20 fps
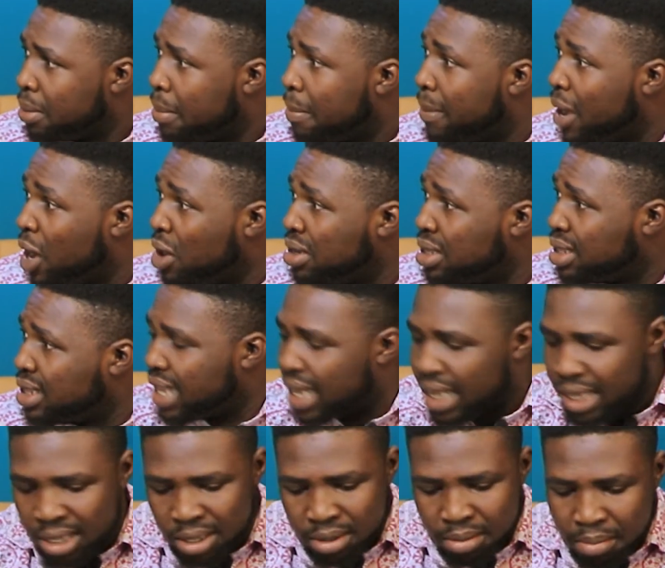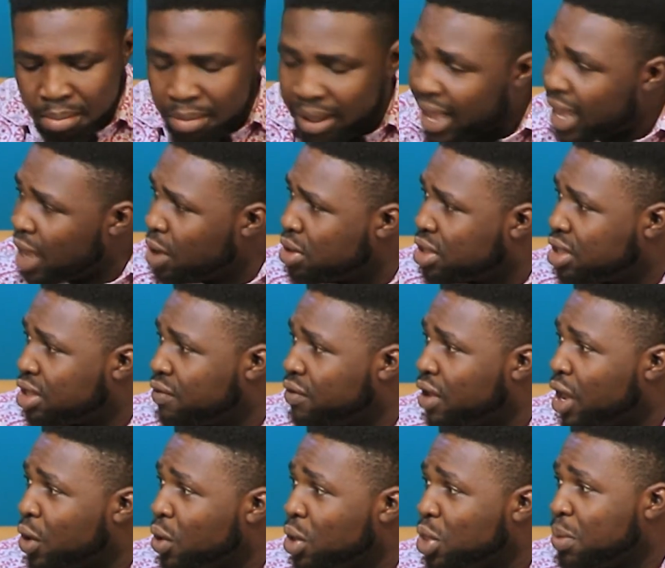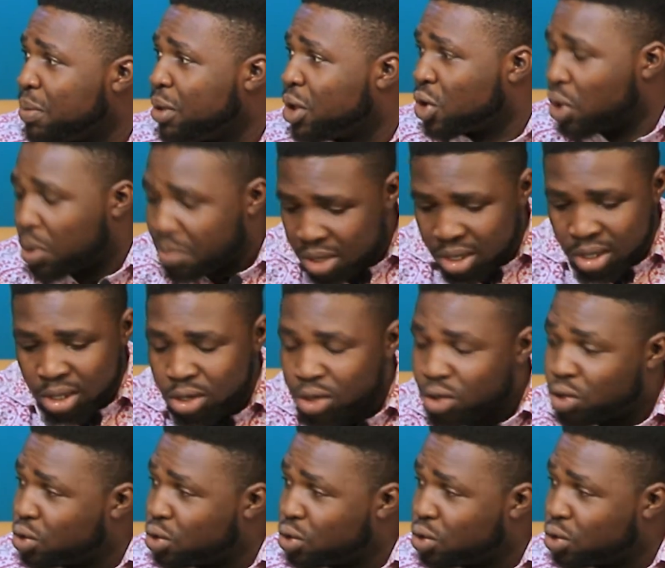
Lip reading: My own is that my health, if you are going to be coming